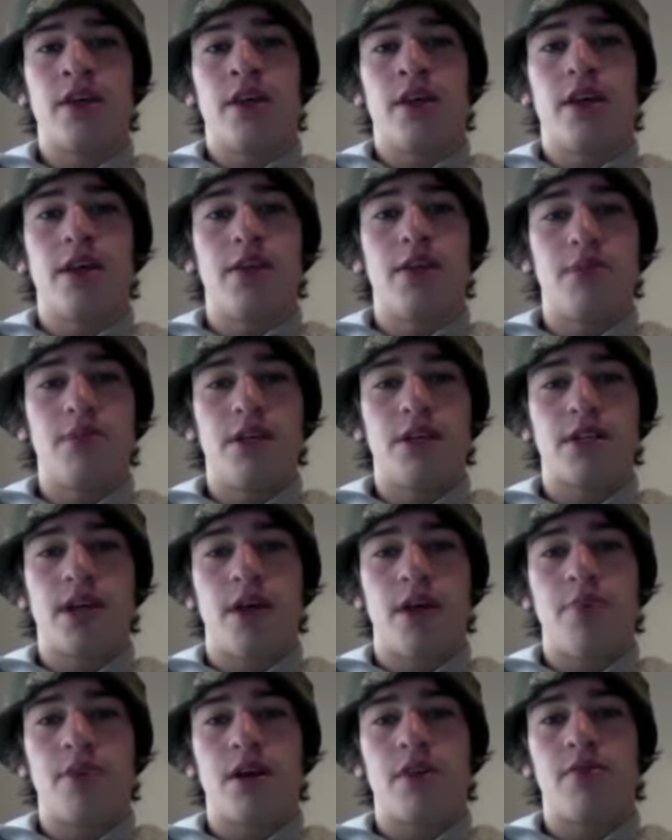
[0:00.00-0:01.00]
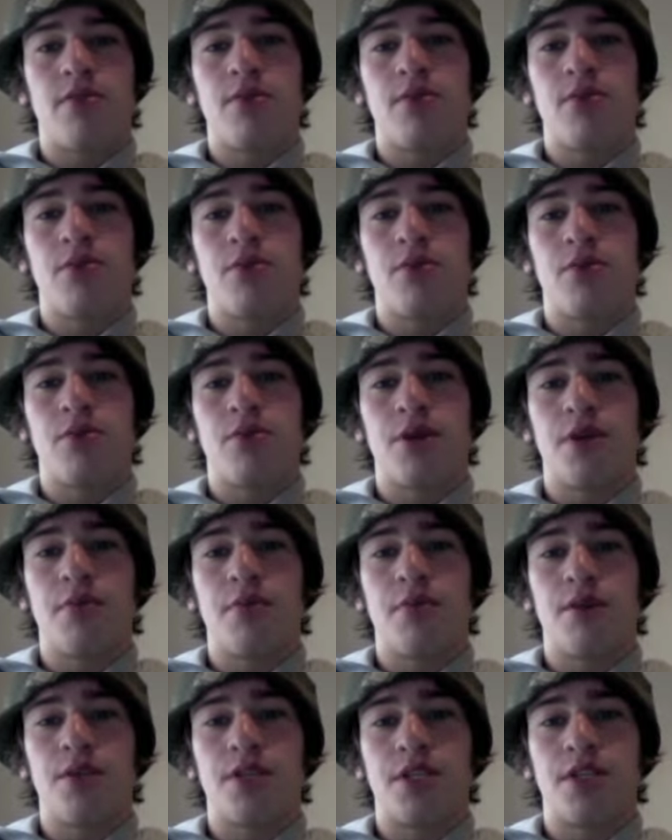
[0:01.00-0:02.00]
In the meantime, the government would
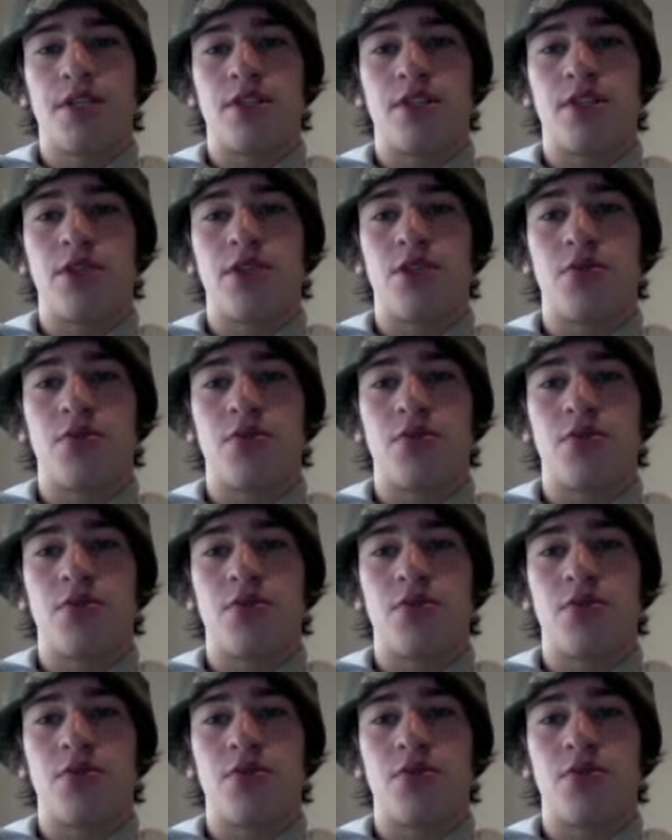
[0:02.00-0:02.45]
reimburse the institution